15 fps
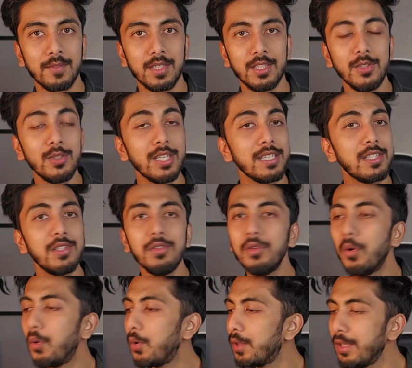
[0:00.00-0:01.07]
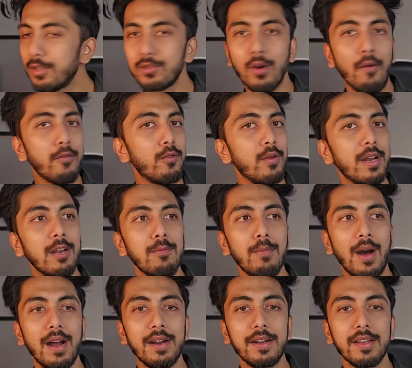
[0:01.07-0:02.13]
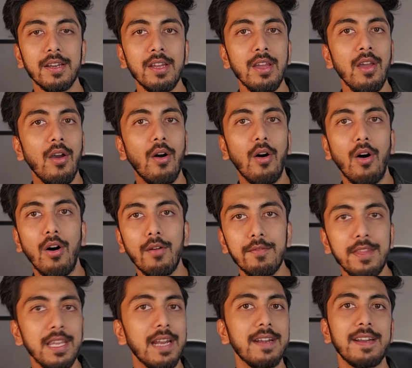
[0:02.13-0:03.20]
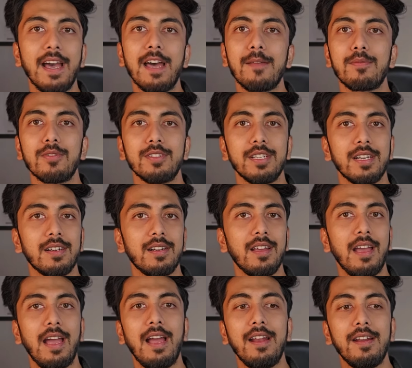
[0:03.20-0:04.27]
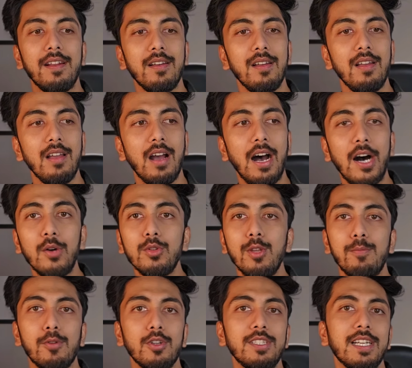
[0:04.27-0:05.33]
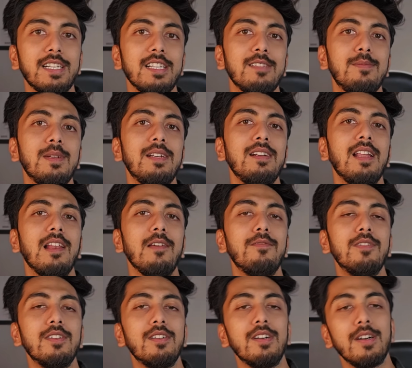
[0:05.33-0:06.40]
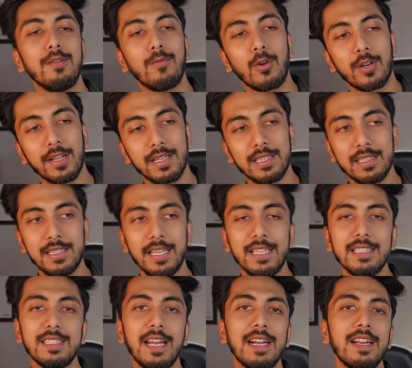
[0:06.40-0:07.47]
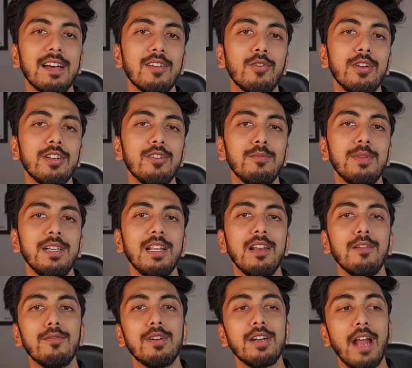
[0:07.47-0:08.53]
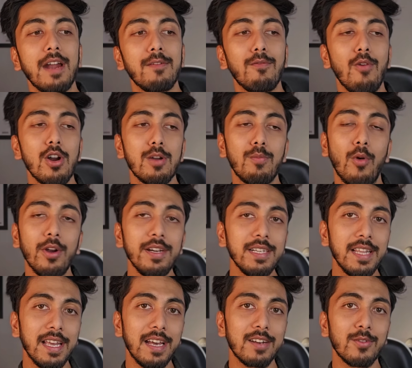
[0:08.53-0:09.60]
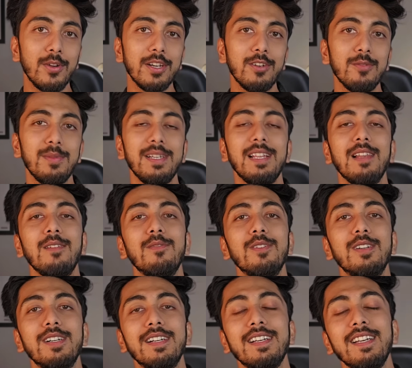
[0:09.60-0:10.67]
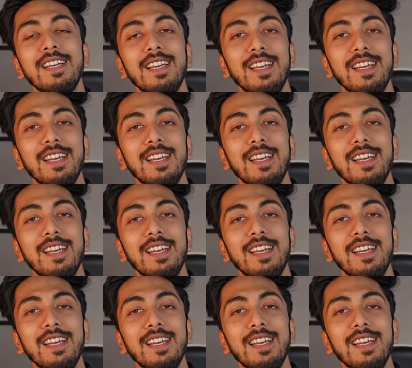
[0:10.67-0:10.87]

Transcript: You just know the software part of the entire project and how the project is being delivered, what are the things that are going to be delivered, at what point they are going to be delivered.